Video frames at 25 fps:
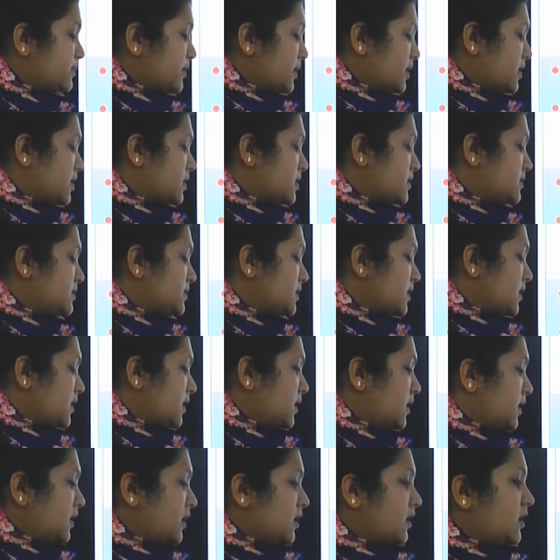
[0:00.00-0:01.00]
Because
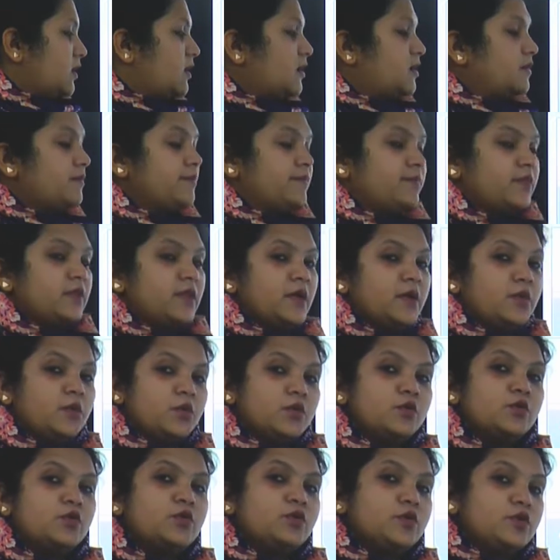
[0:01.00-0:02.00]
they
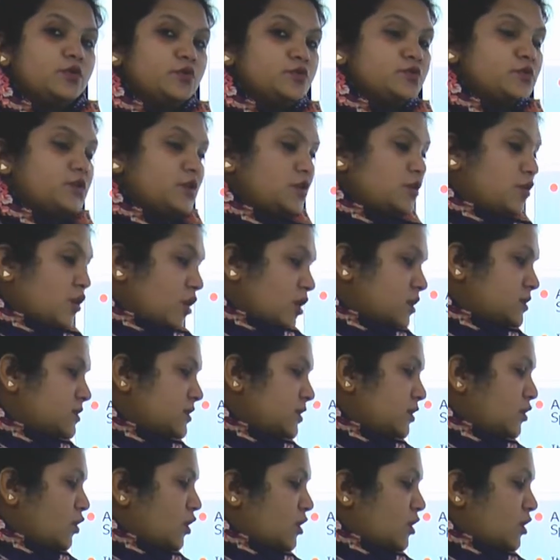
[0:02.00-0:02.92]
want to reduce the cost